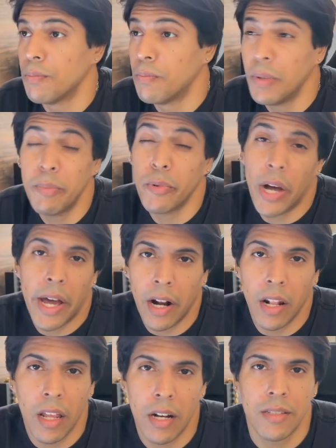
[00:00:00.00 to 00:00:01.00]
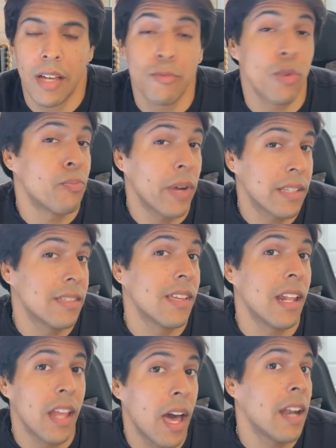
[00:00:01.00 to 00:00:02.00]
people had a lot of time to practice a
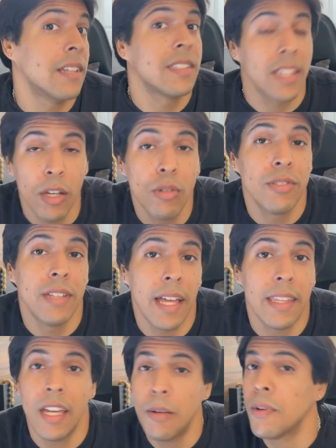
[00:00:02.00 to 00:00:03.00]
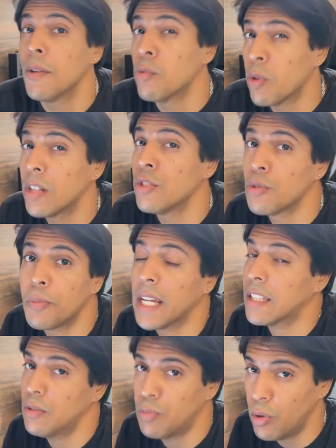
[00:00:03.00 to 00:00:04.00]
lot of skills that they've been wanting to
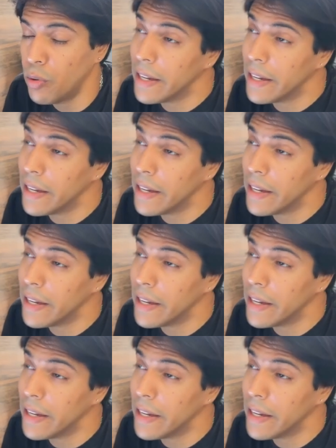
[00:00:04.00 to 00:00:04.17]
practice, bro.